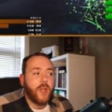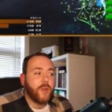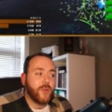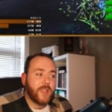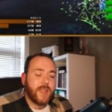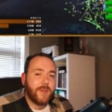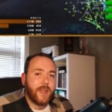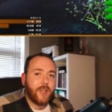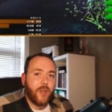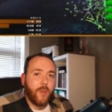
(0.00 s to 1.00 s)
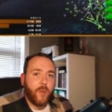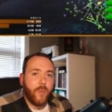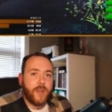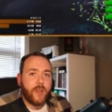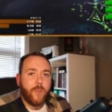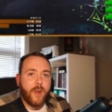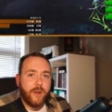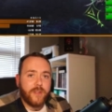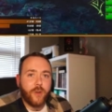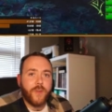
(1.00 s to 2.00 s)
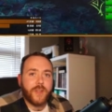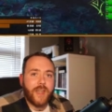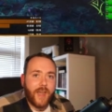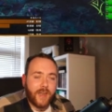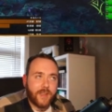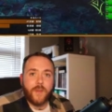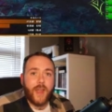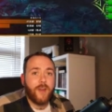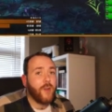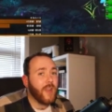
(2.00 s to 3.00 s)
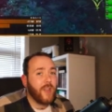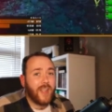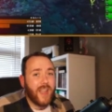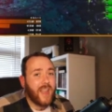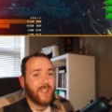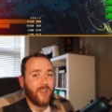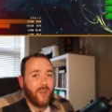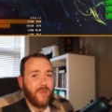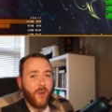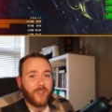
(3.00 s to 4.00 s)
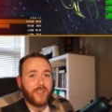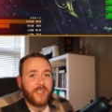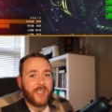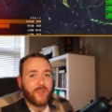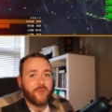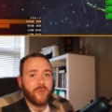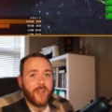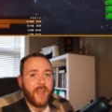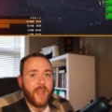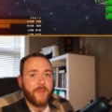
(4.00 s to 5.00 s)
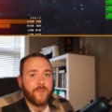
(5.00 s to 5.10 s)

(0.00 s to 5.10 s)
doesn't seem like a lot, but when you compare it to other tanks, they only hit sort of 400 to 600k.